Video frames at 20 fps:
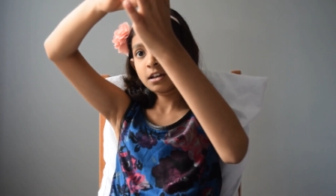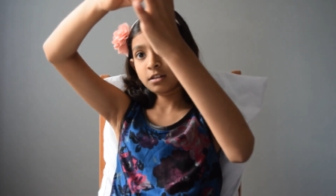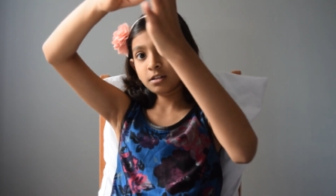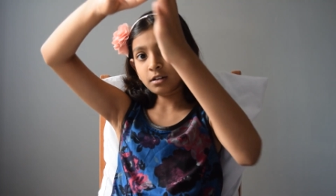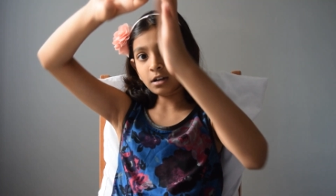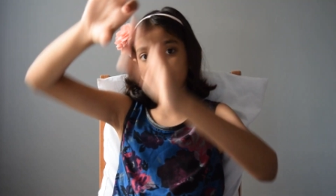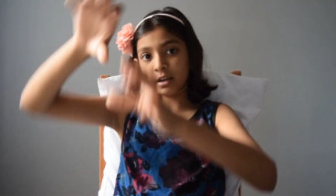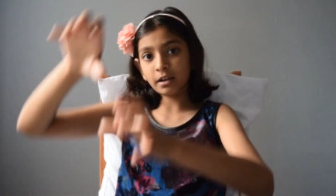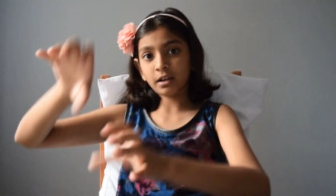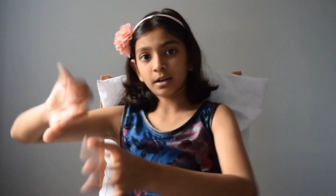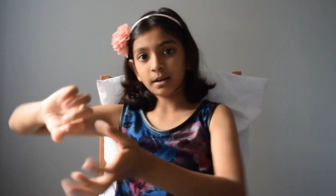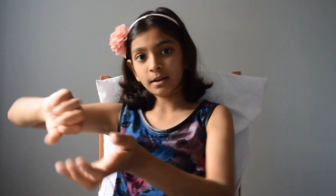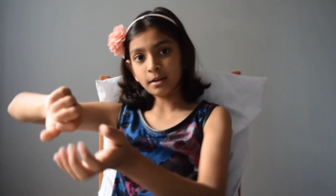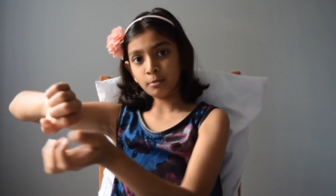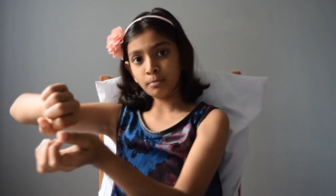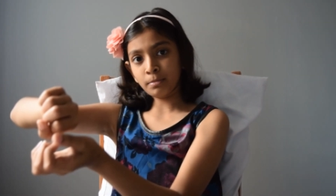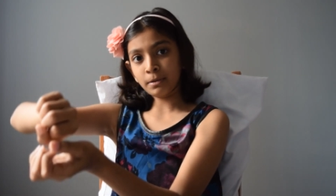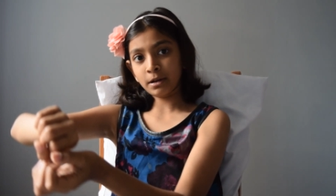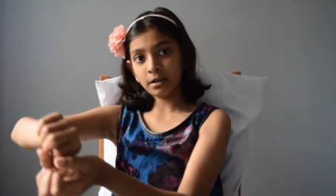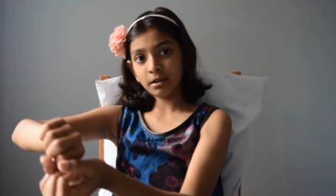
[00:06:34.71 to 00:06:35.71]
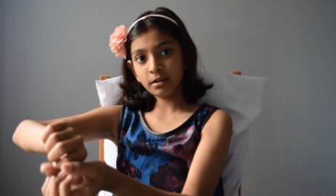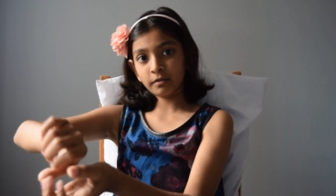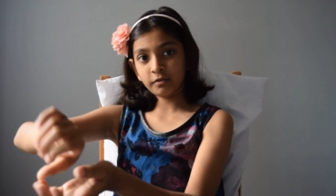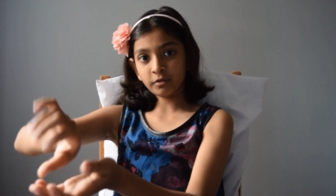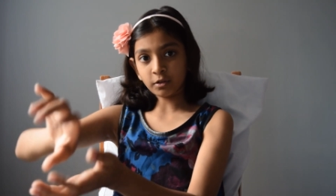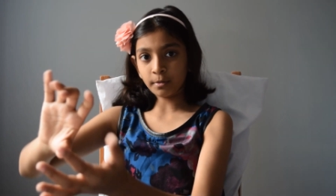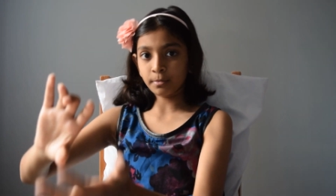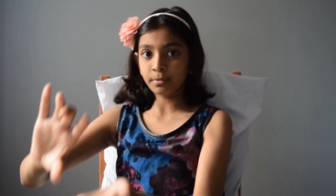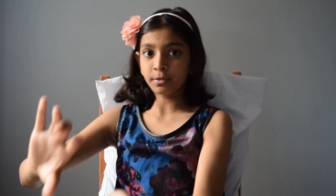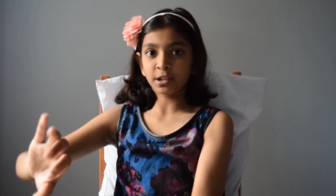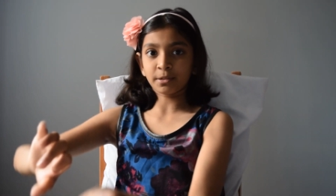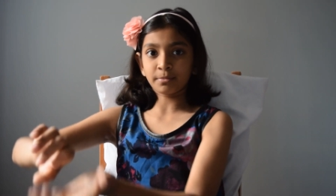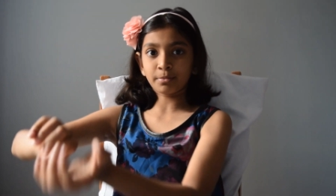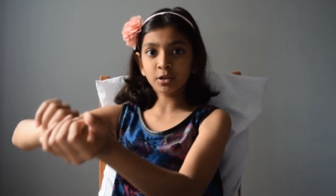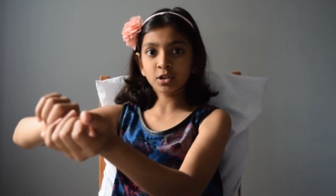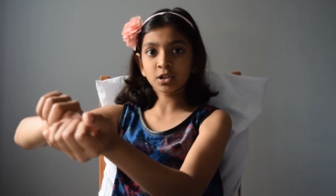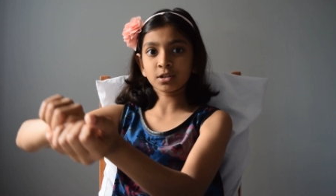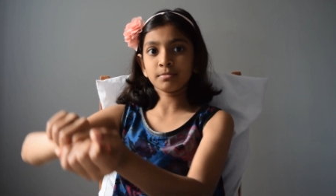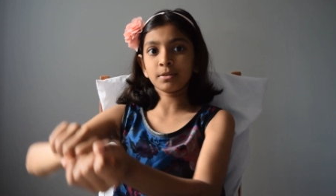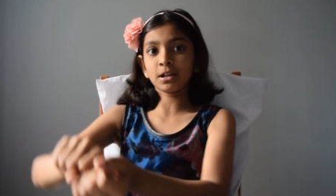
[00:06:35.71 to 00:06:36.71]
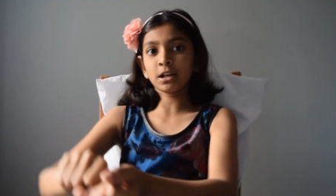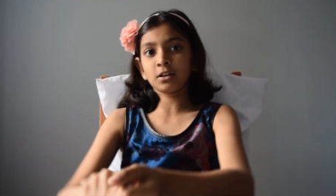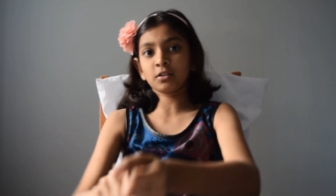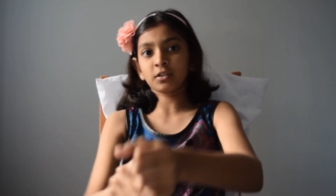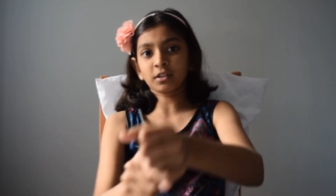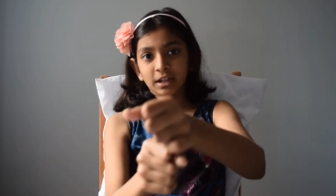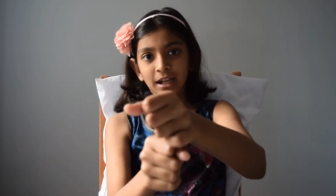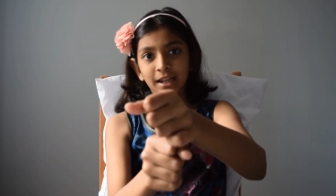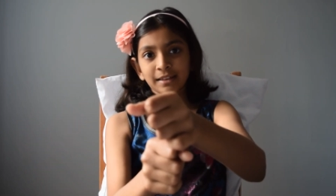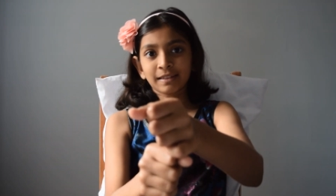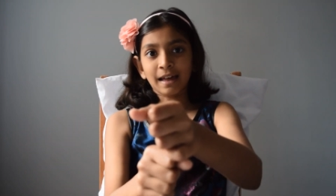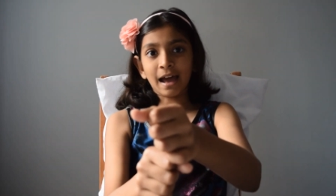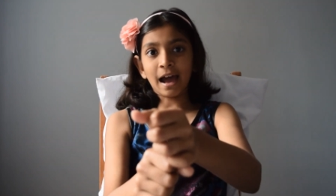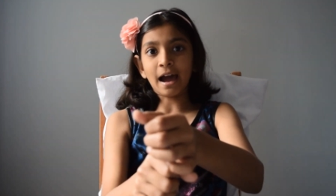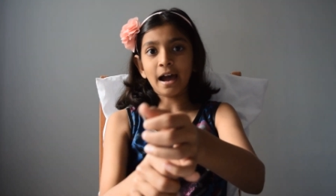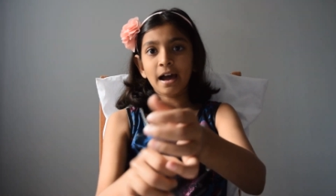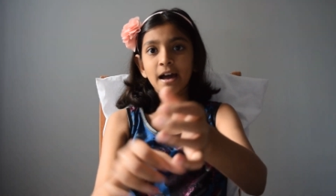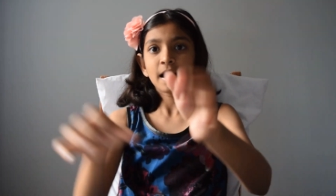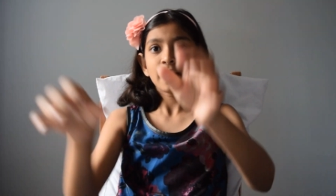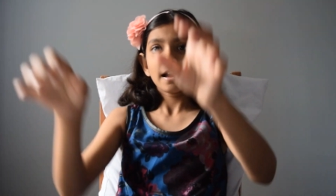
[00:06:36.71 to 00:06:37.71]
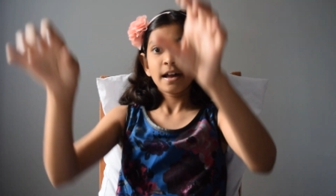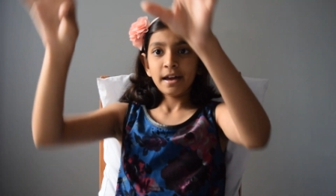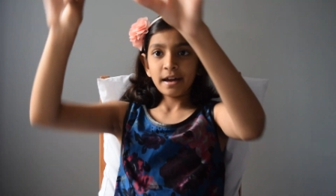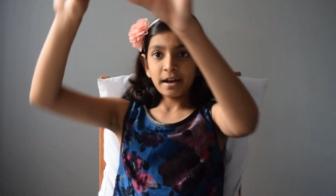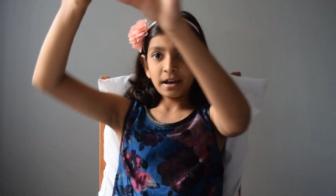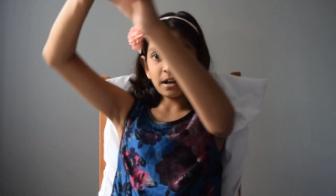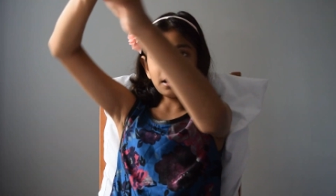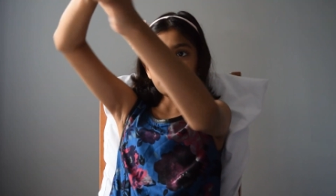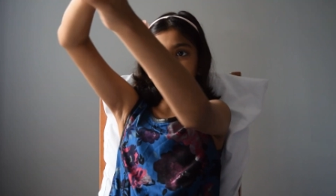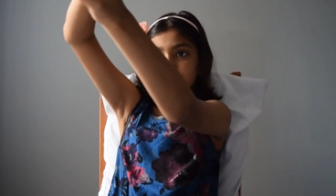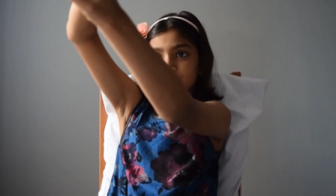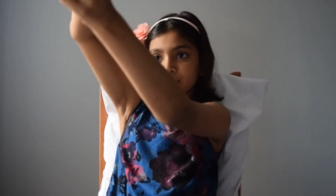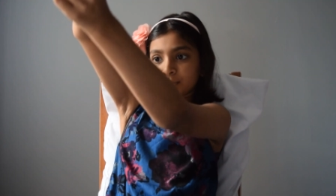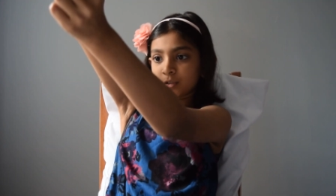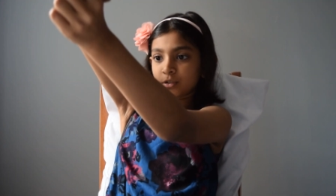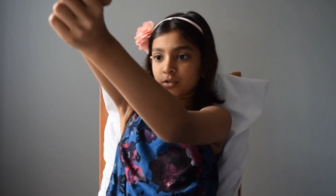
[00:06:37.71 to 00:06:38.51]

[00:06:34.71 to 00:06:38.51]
so like from the bottom it looks like that and from the